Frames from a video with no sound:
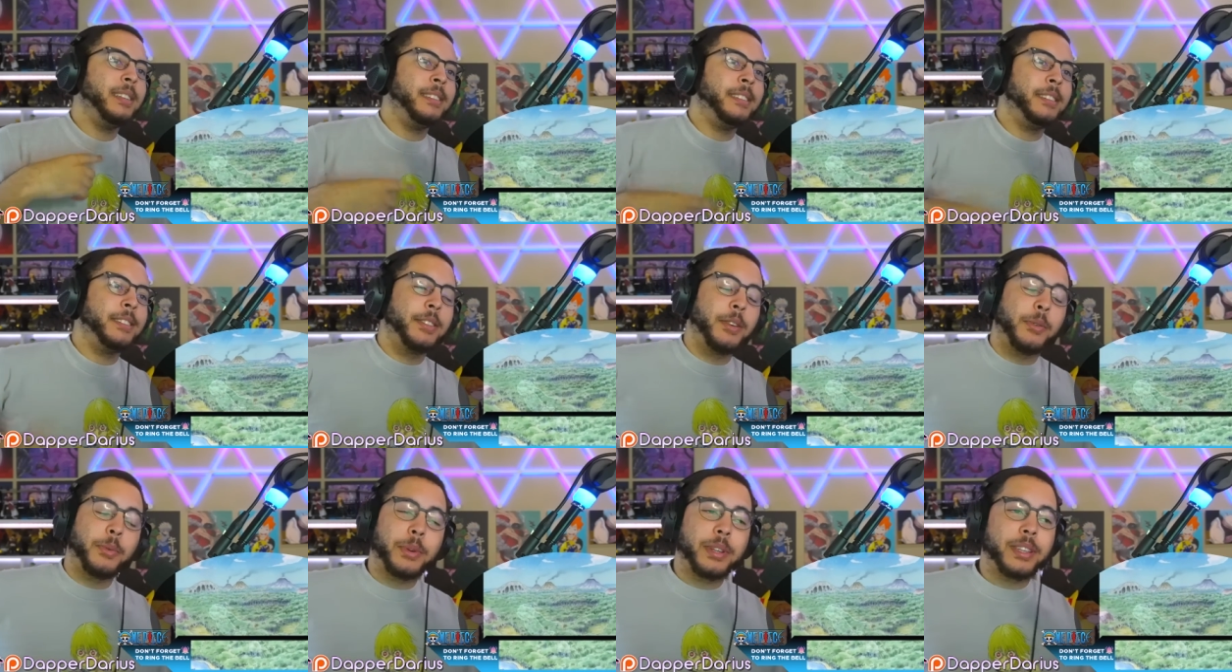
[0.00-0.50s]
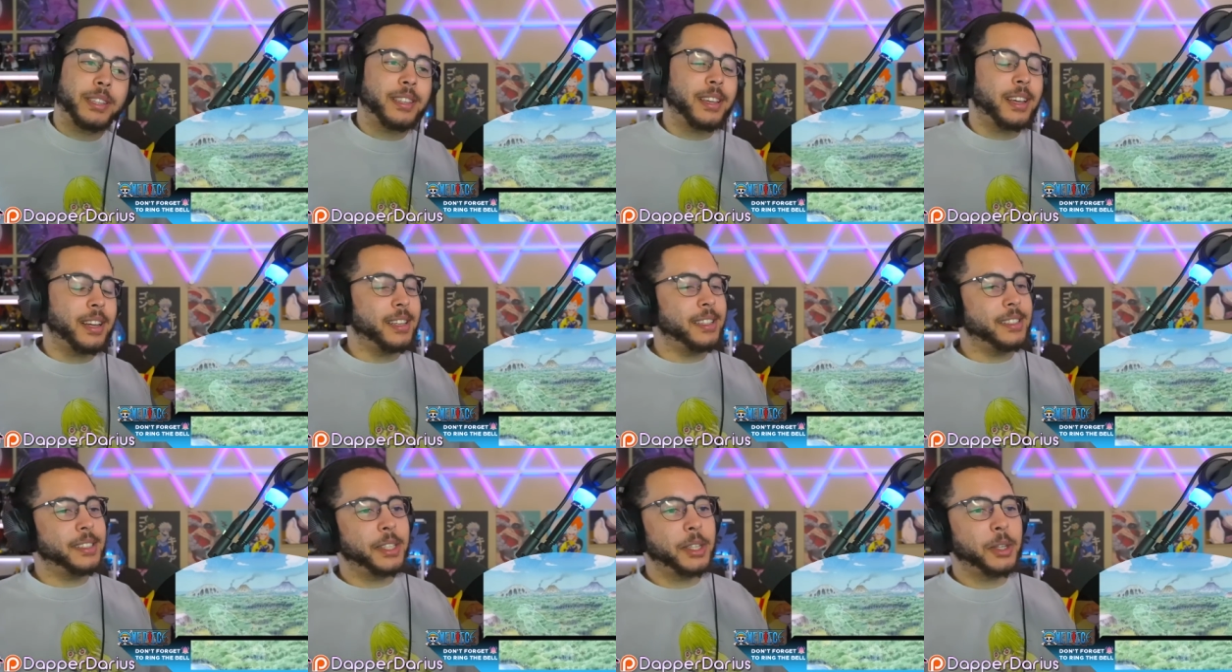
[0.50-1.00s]
So we just
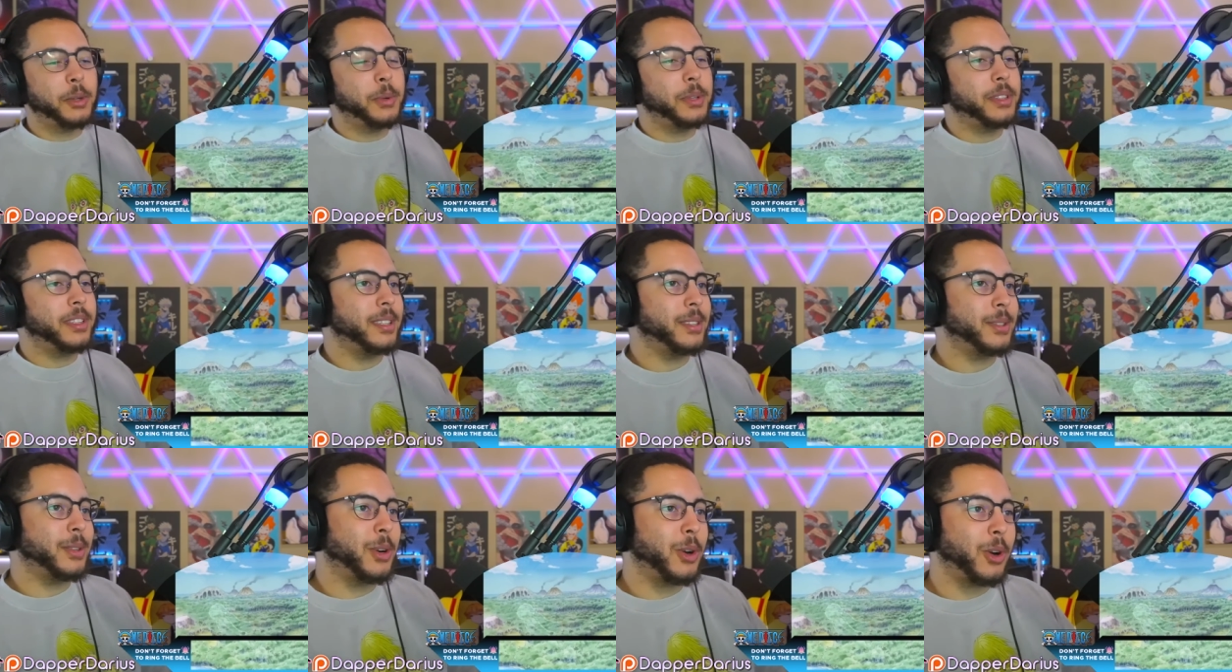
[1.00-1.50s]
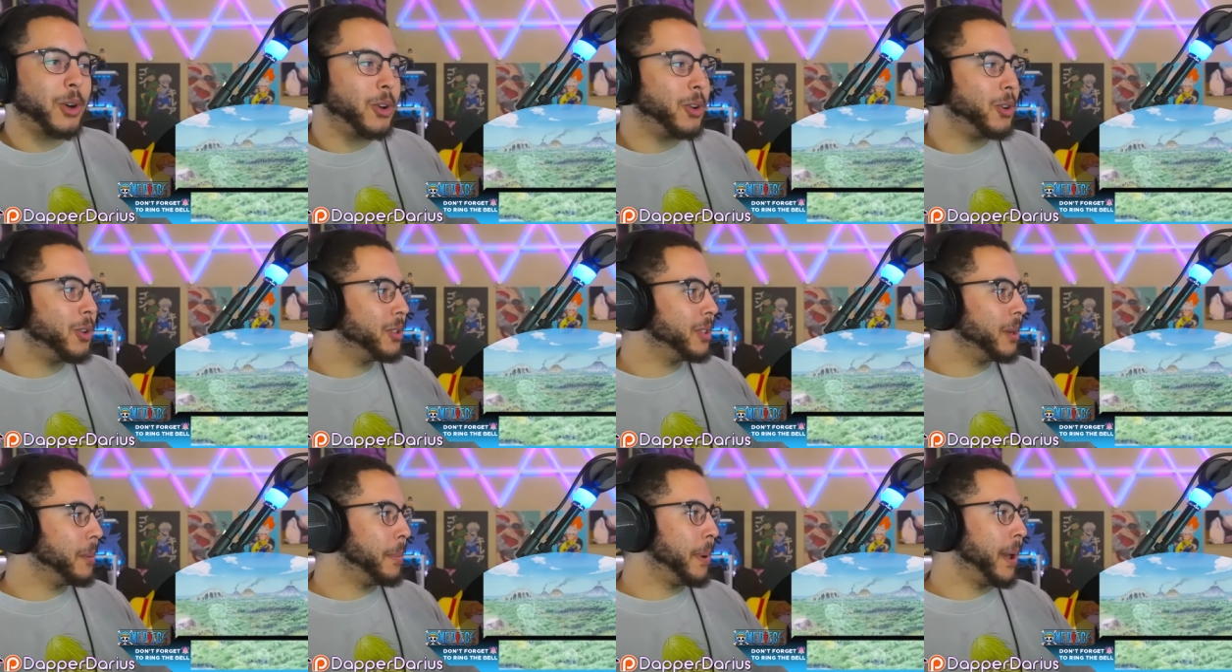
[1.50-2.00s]
gotta deal with this girl
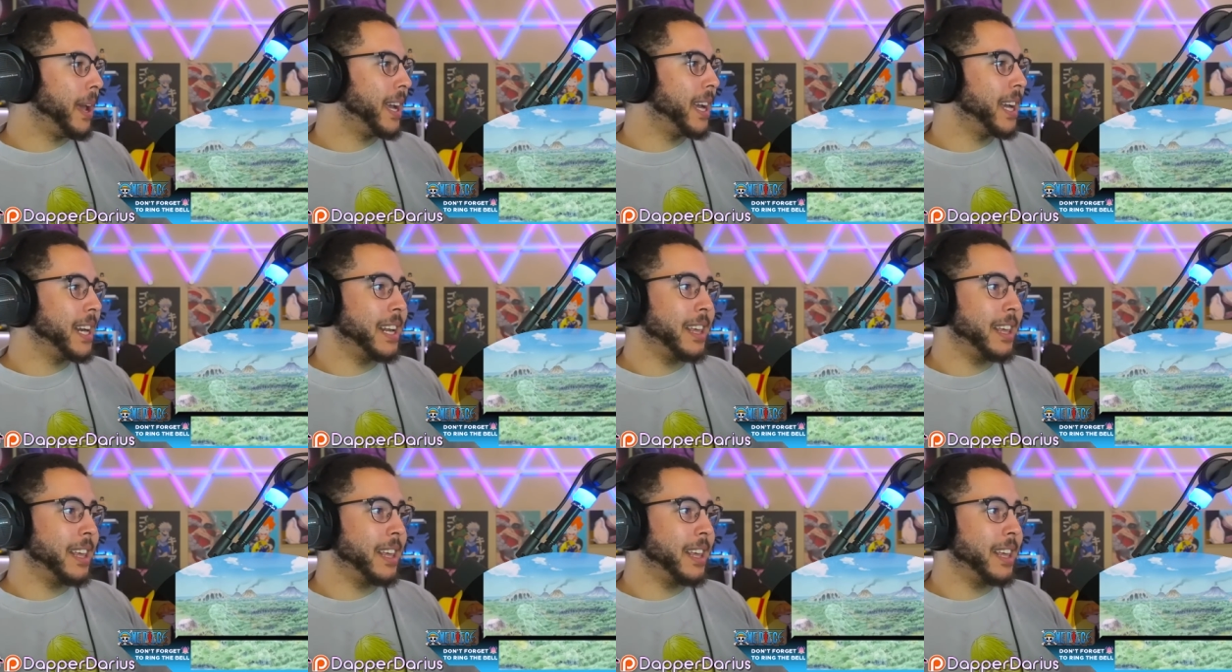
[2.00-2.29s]
in the paint